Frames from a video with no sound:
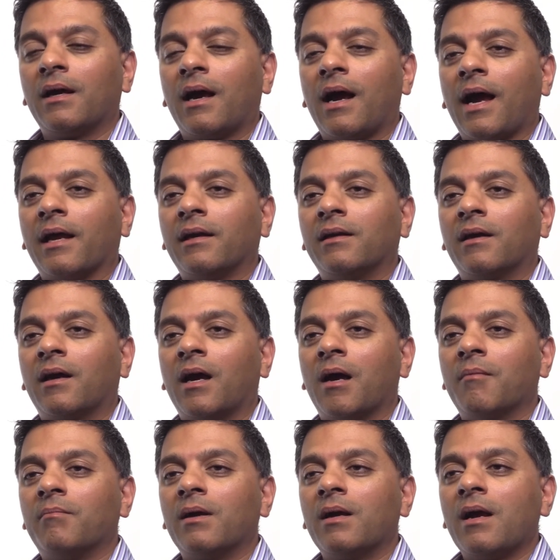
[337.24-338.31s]
And
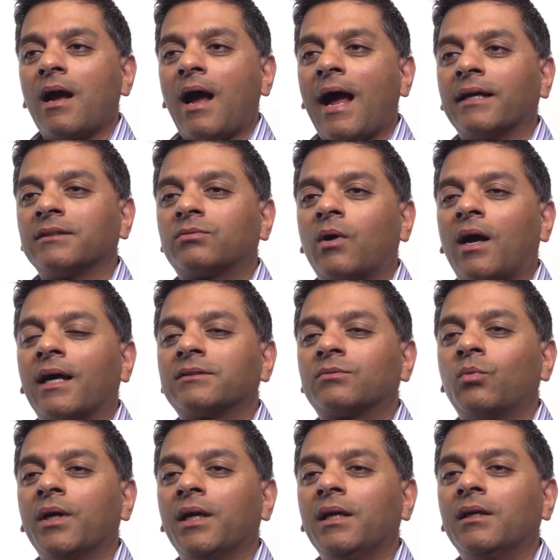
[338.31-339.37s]
um, as
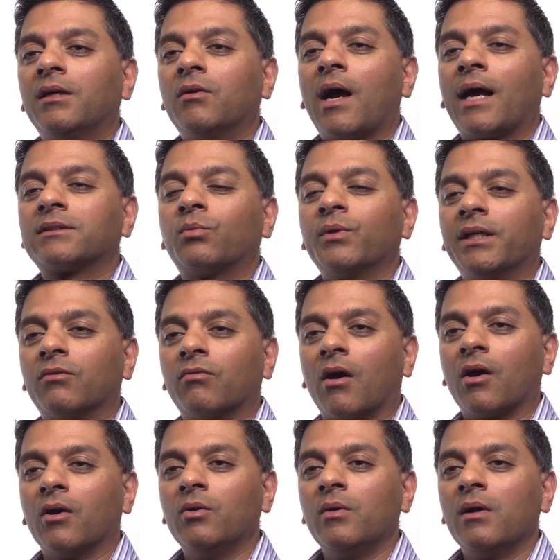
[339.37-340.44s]
as we as we
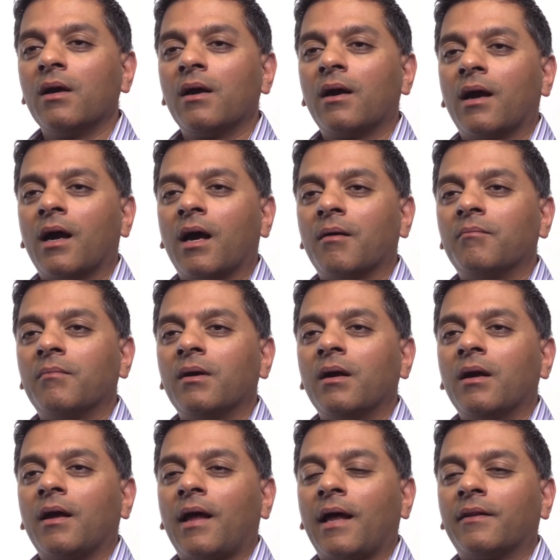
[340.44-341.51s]
grow um,
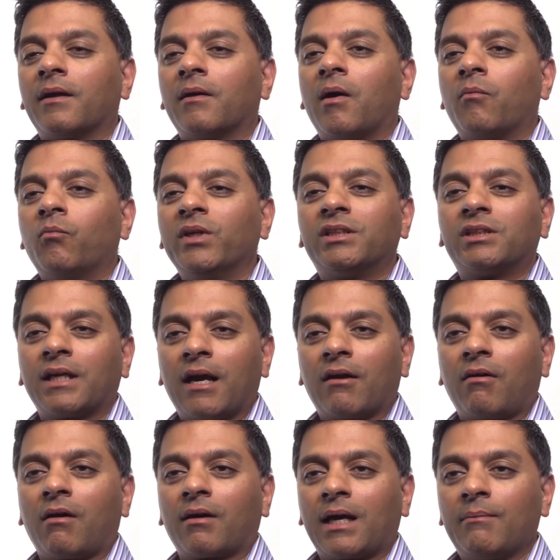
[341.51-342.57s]
and the, and we
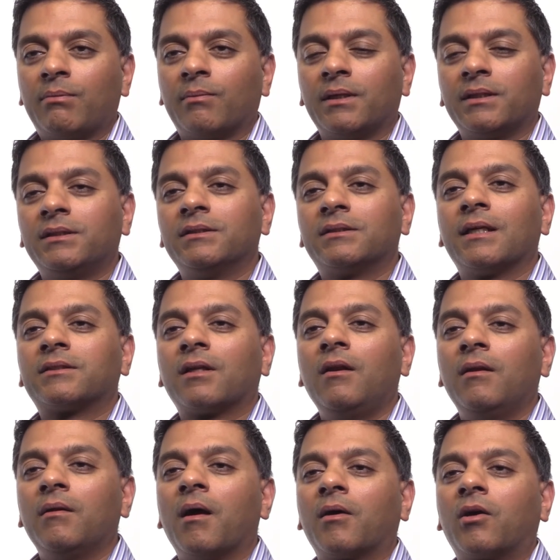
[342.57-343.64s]
share our capabilities, there's
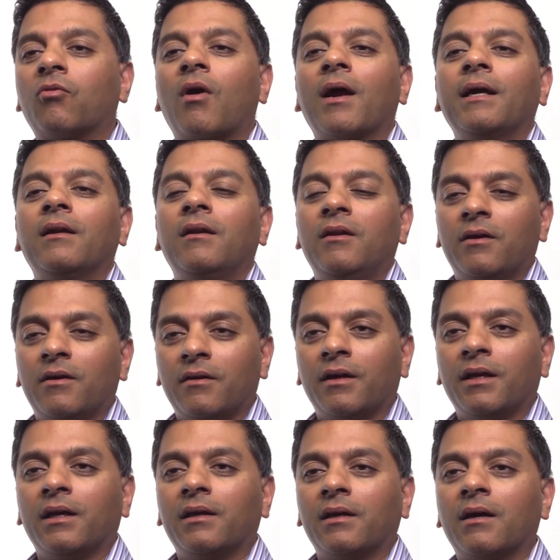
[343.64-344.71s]
a, a great
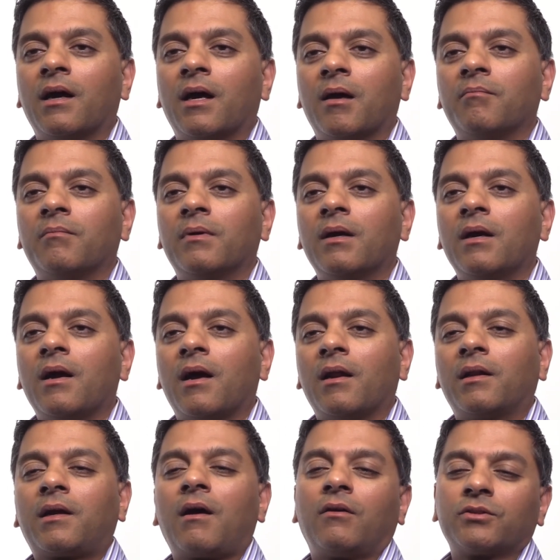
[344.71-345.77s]
learning. Um,
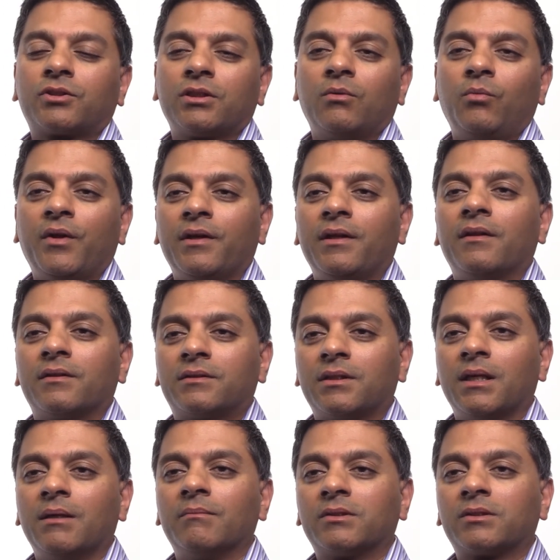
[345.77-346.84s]
culture within the
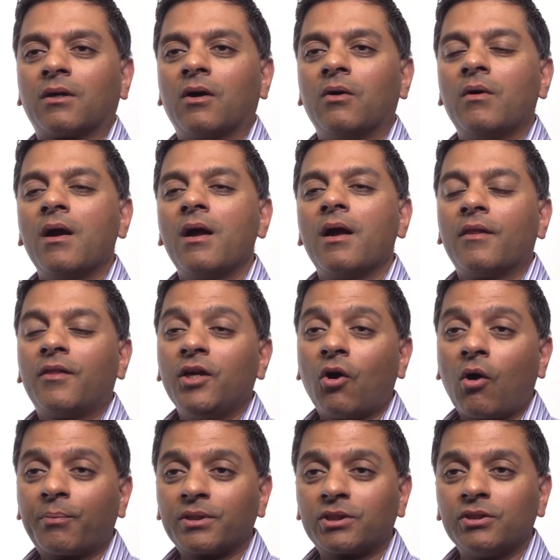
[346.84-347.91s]
team so the
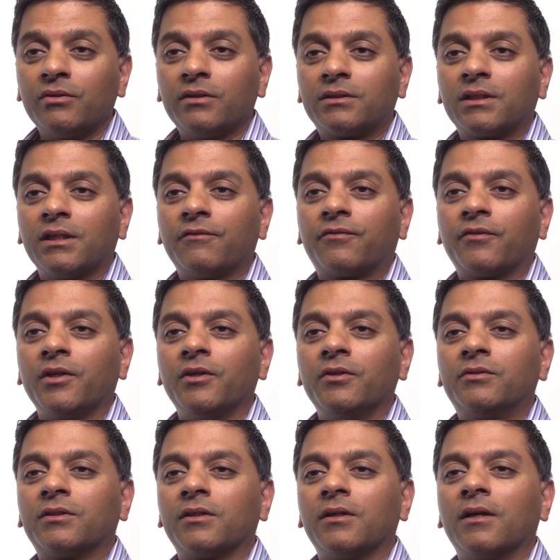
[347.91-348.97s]
opportunity for
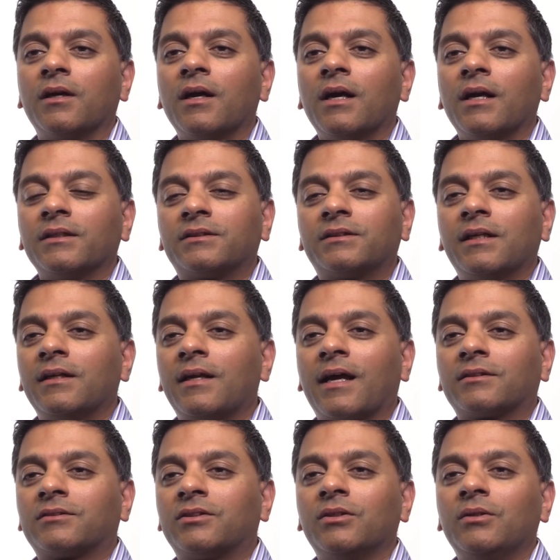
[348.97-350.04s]
you to sit
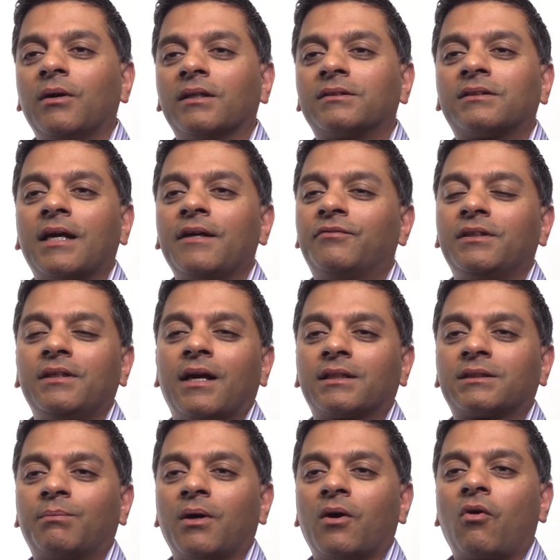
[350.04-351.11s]
next to a safety
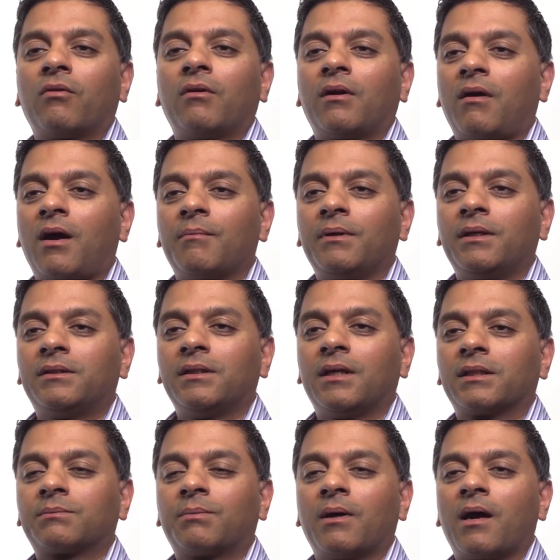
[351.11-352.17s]
expert or a liability
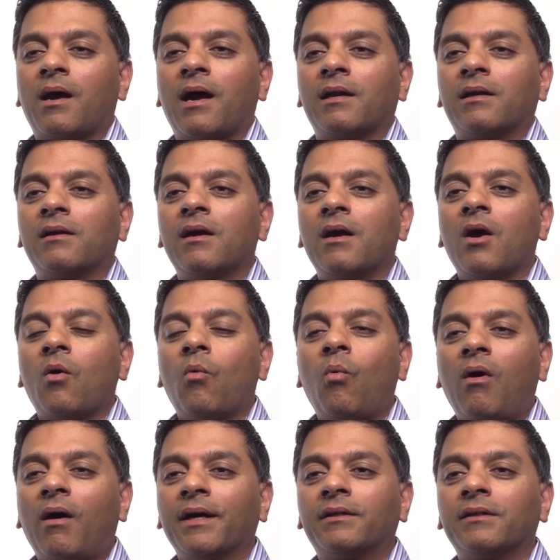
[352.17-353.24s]
expert and
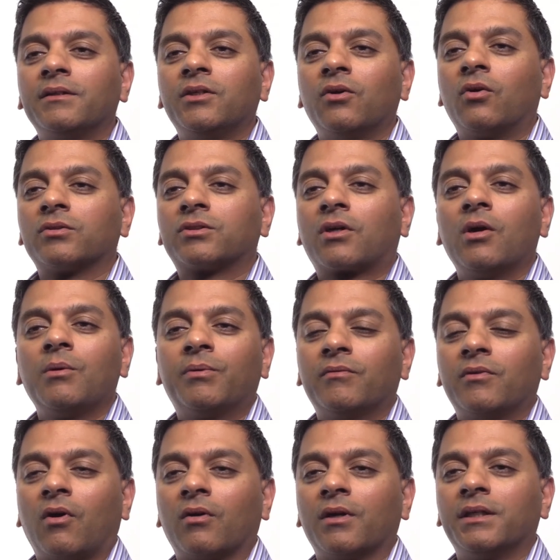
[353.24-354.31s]
widen your scope of
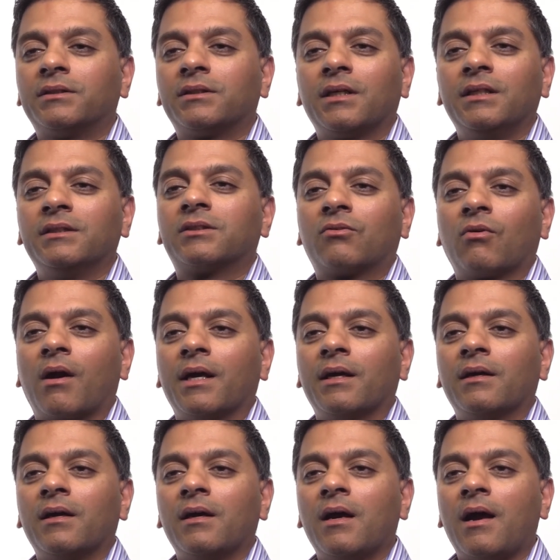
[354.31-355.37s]
knowledge is
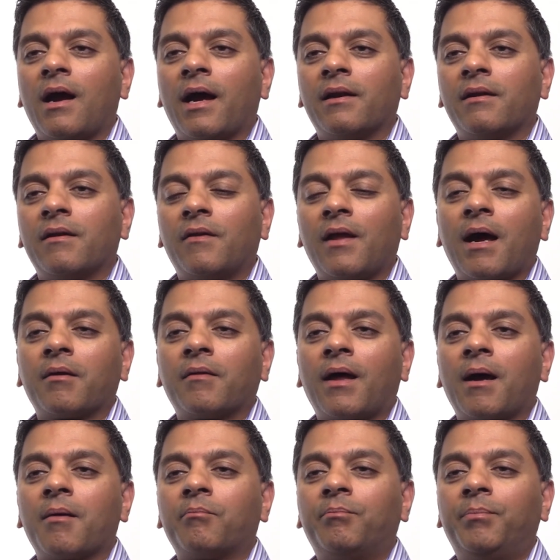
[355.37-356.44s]
great and that
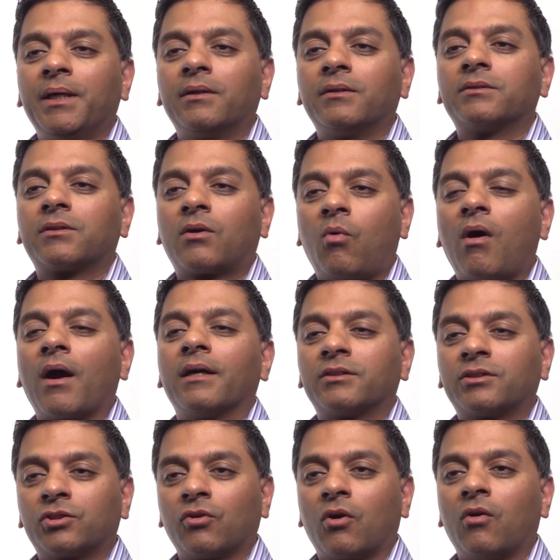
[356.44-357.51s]
that builds quite a
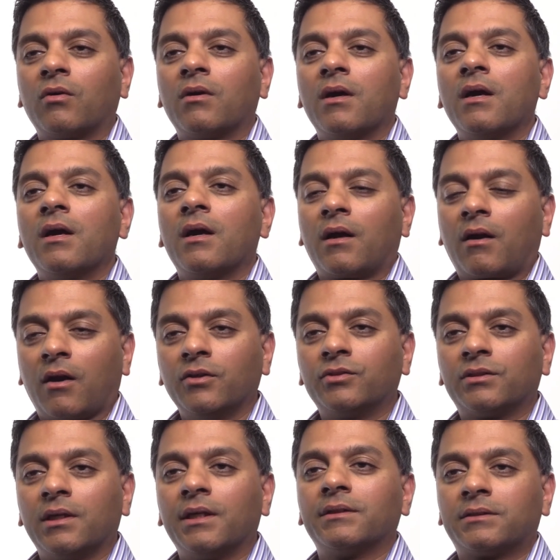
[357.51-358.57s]
strong
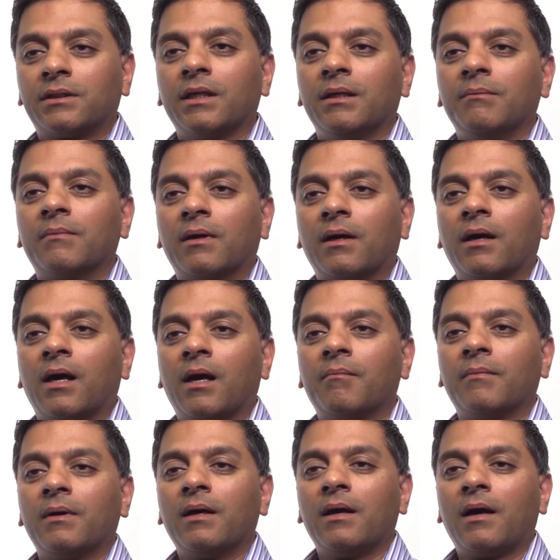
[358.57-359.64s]
close knit team
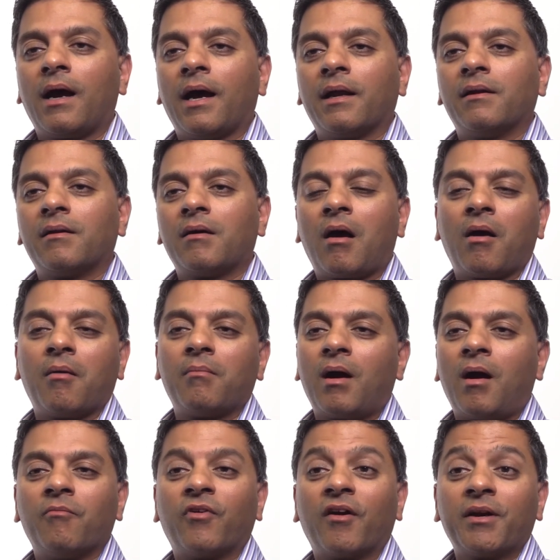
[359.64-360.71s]
um, and um,
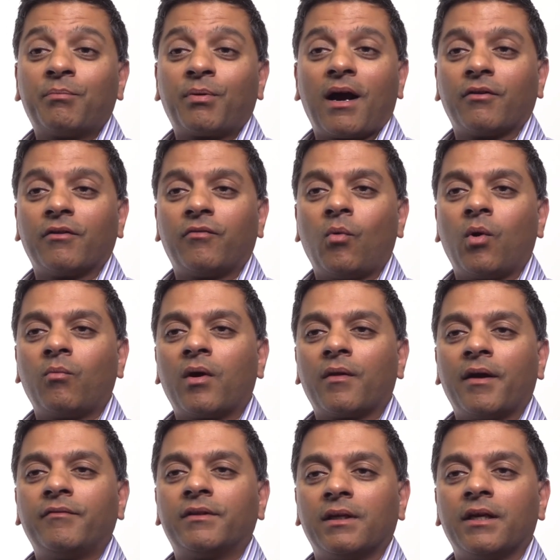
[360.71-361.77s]
I'm very proud of what, what
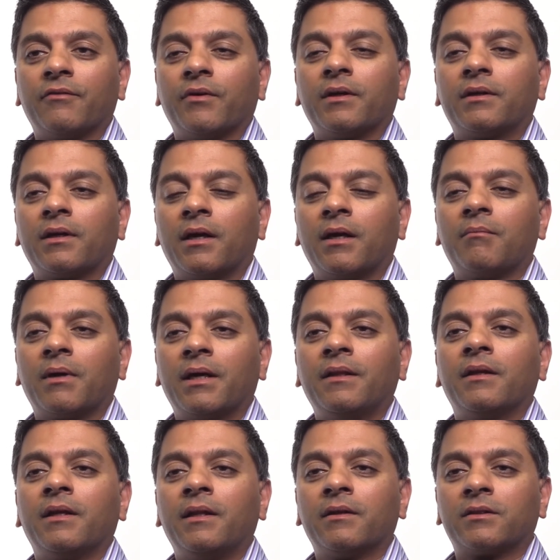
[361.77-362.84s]
they've delivered um,
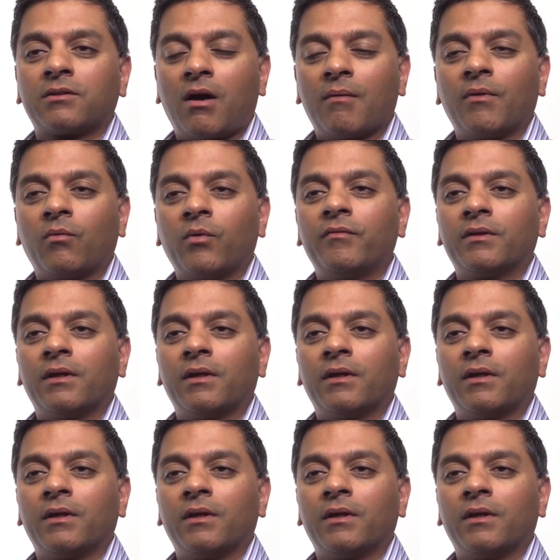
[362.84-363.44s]
in, in the time that we've